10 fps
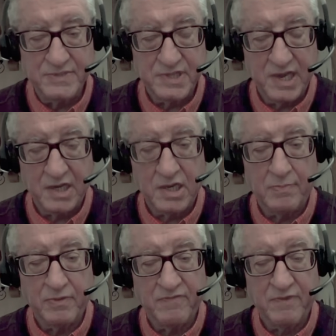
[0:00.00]
And then a
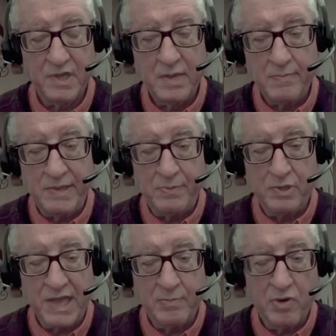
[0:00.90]
couple of people
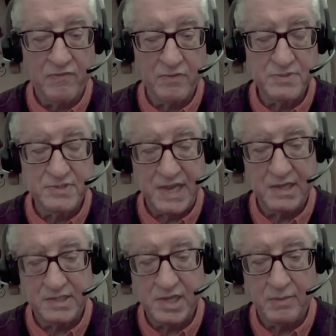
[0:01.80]
came over
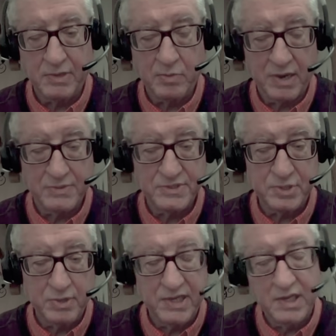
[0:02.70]
saying, telling me what I was
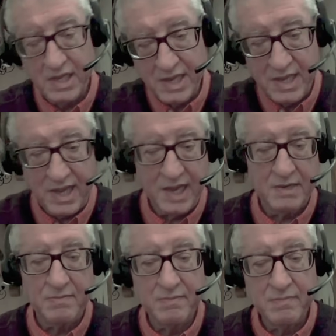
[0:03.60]
doing
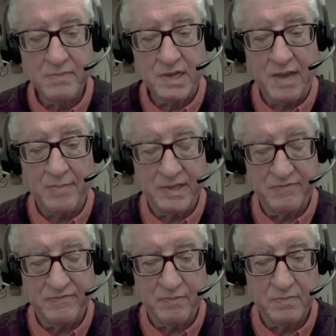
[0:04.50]
and got me
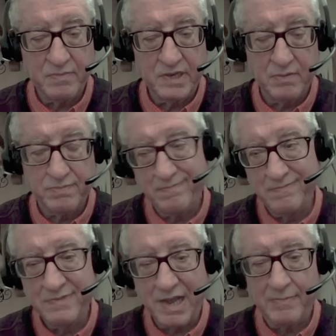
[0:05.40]
from, you know,
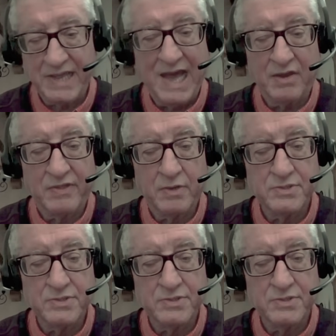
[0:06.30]
got me out of there.